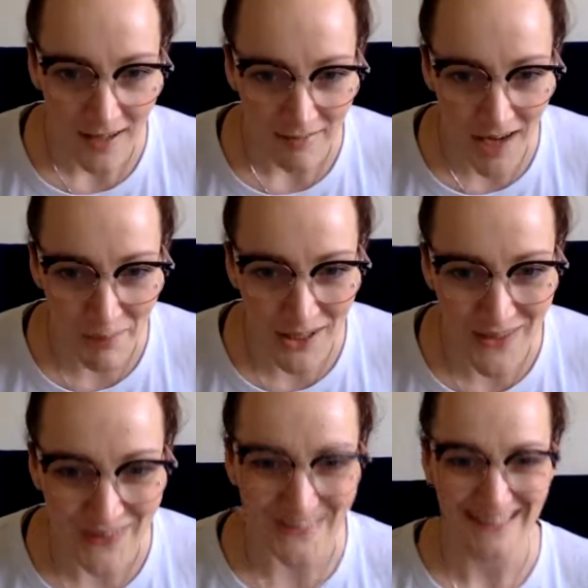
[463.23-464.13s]

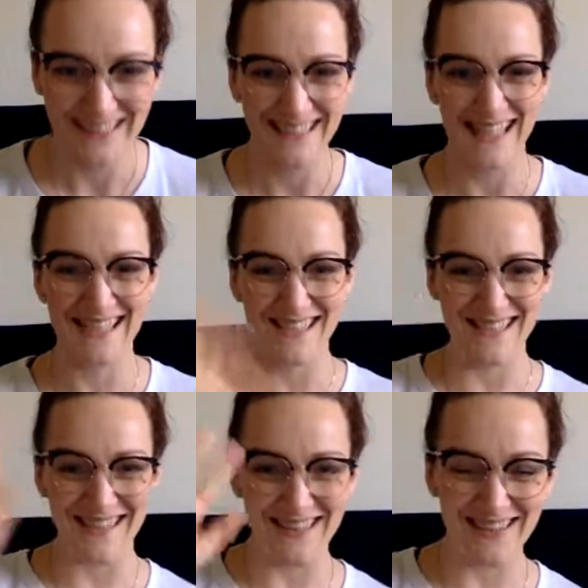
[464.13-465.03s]
Fabio, nice to
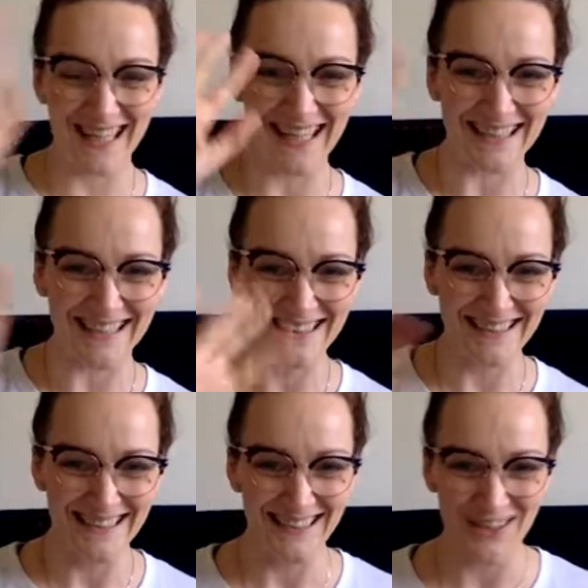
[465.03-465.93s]
see you again.
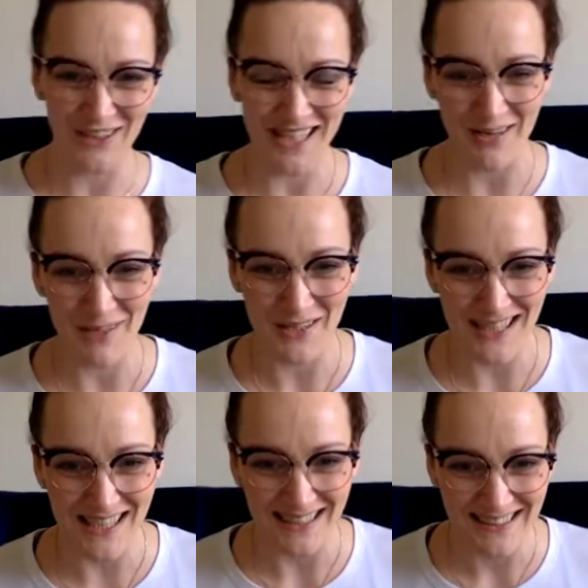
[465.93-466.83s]
Long time no
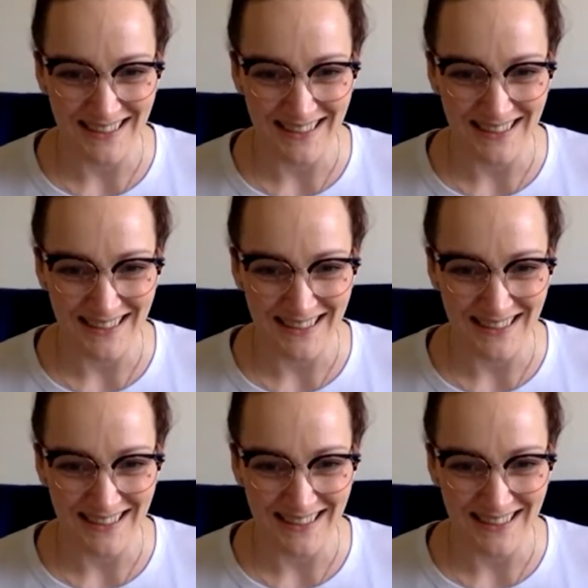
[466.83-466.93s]
see.